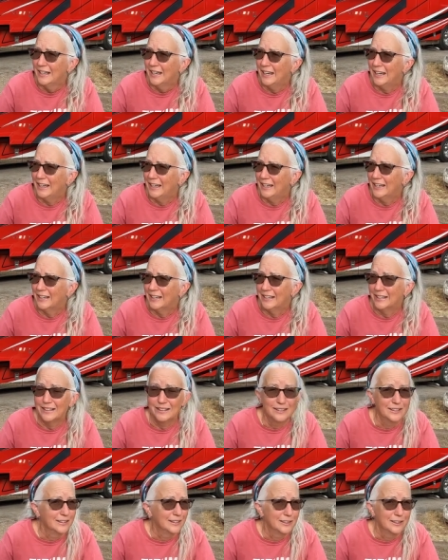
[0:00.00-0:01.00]
And
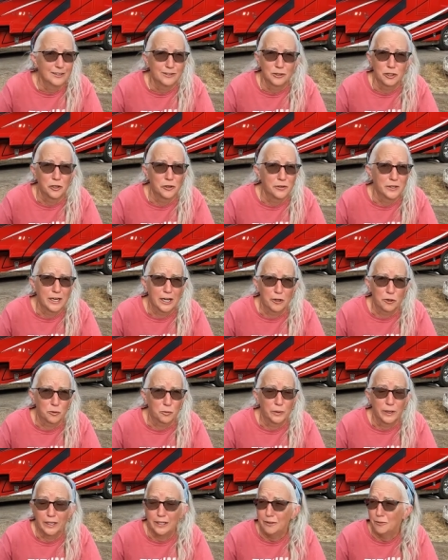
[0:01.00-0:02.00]
uh, turned out
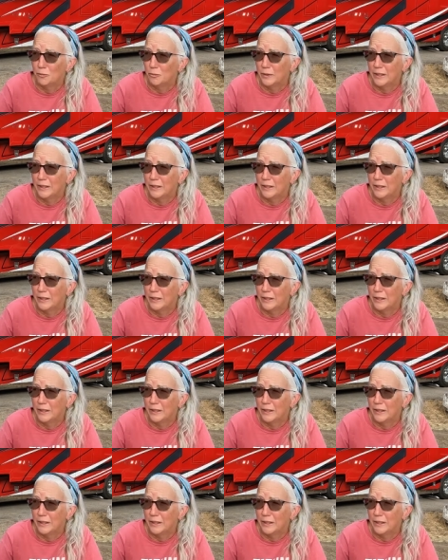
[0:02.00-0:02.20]
great.